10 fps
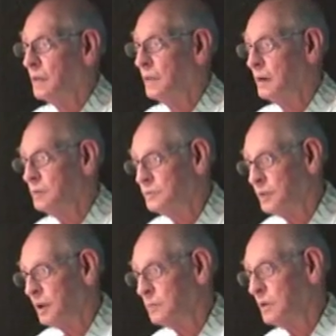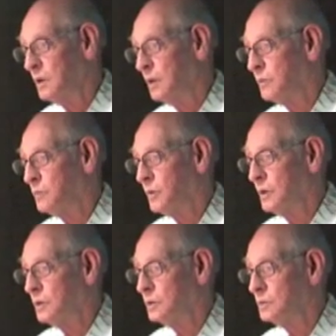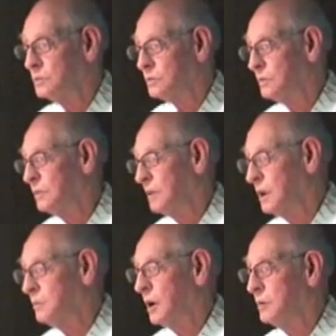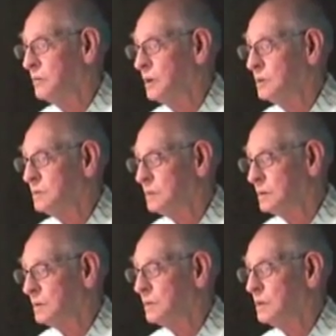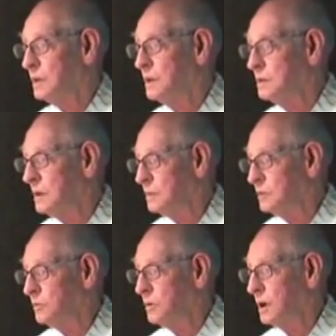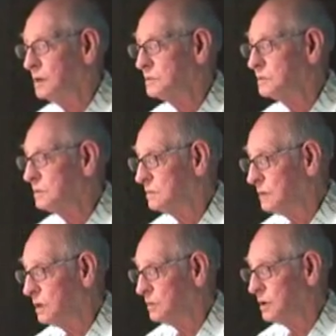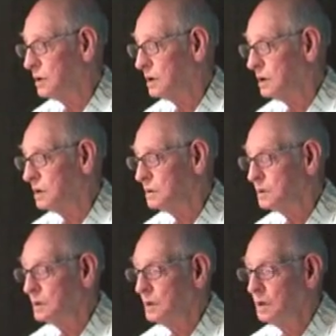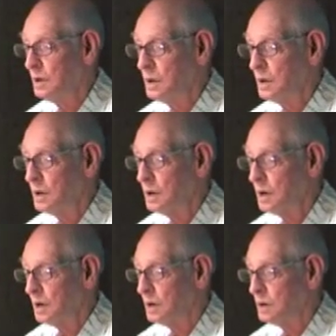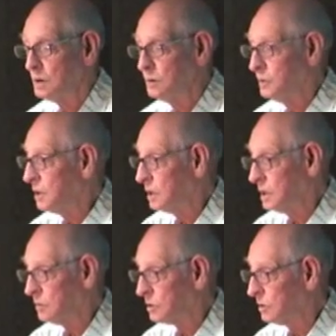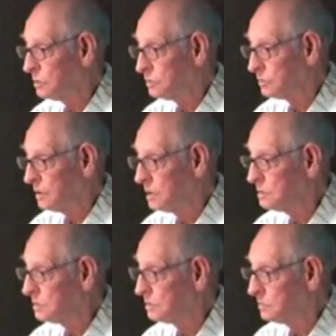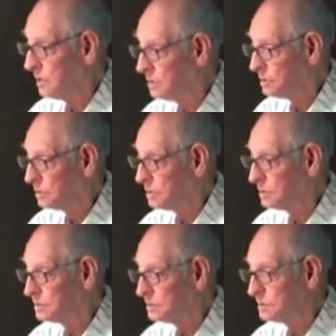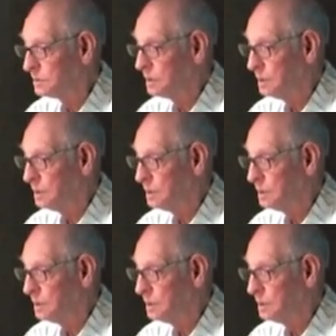They would take me to other breeders. Through them, I met the late David West and Velma Hart, who became close friends and mentors.